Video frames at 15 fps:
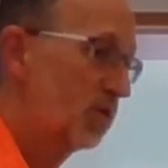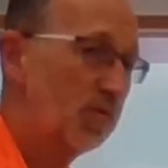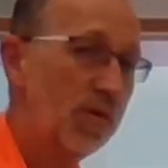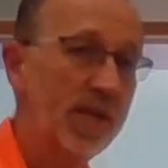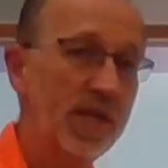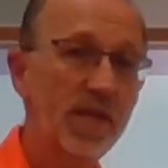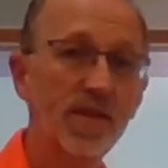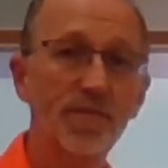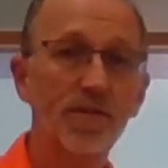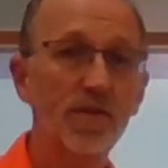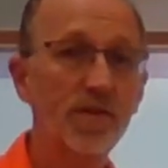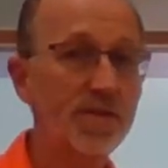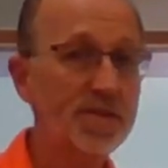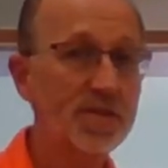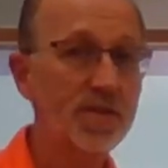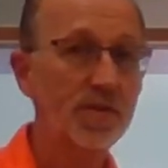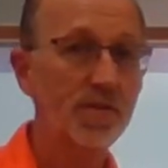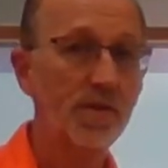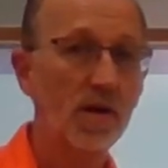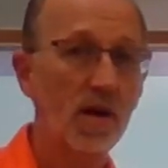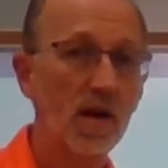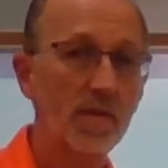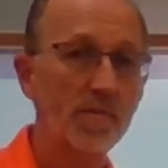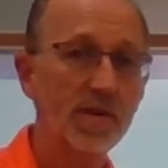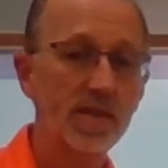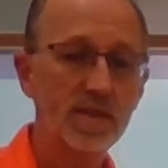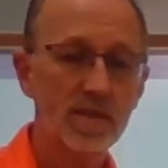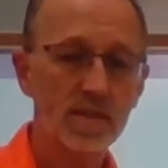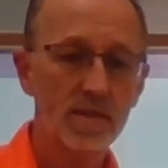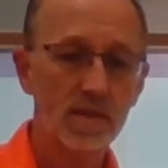between the first two
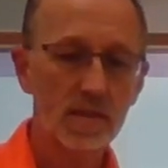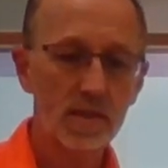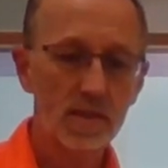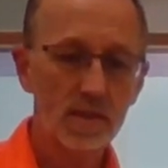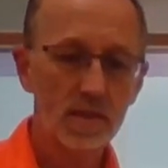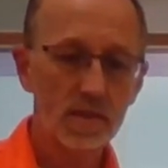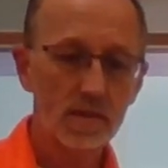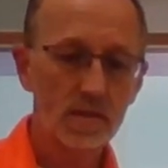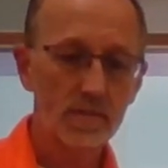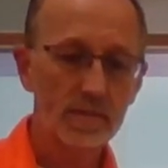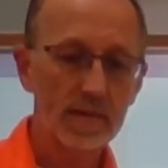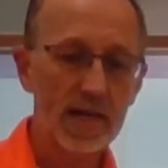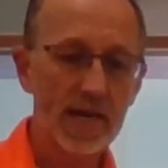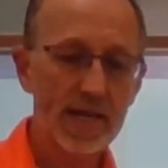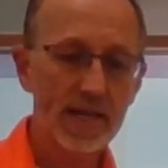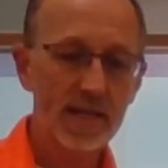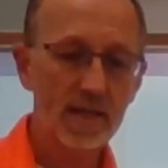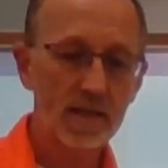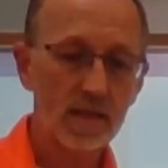carbons, right?